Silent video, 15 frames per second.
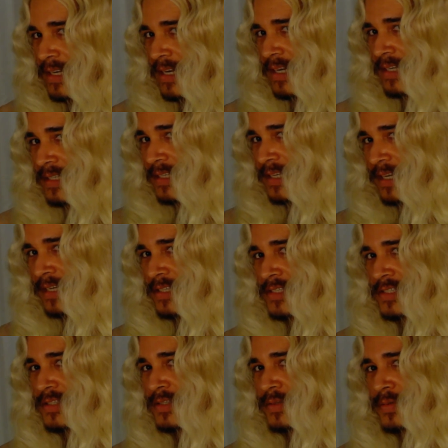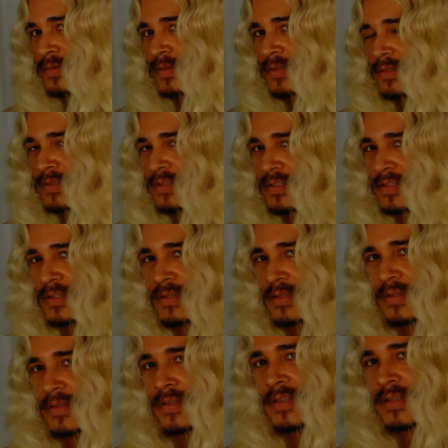and they do look
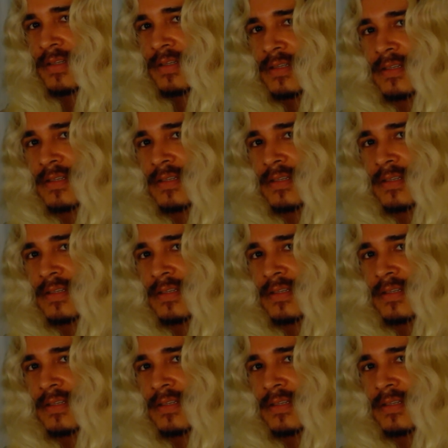good.